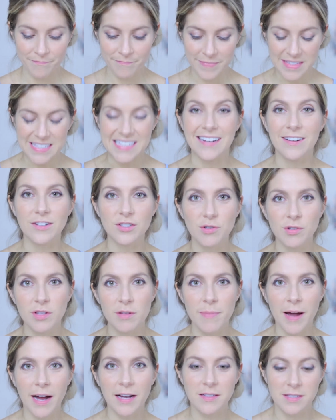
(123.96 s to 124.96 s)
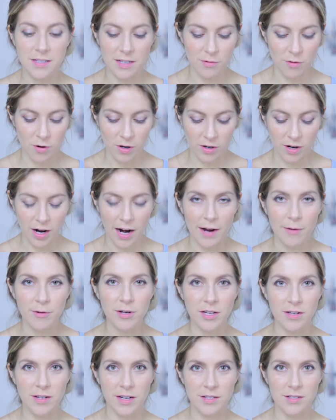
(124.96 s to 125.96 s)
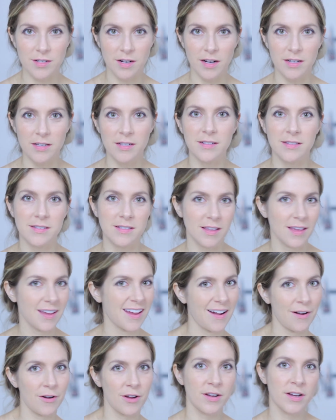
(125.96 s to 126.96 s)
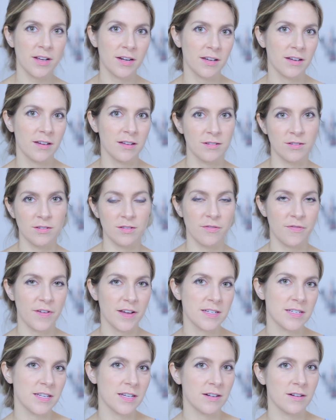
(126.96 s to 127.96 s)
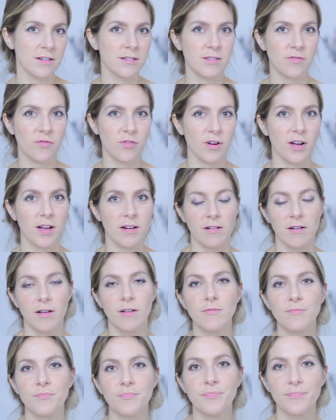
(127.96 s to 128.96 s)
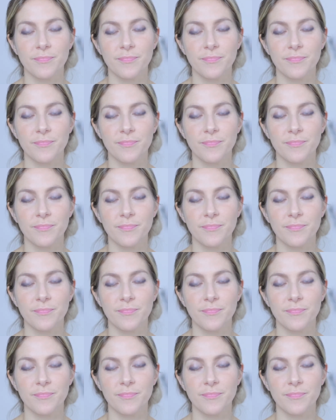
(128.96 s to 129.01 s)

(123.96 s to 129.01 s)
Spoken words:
So now it's really bad, so you won't cry when you dice your onion. So like, how are you gonna do the fake tears for, I don't know.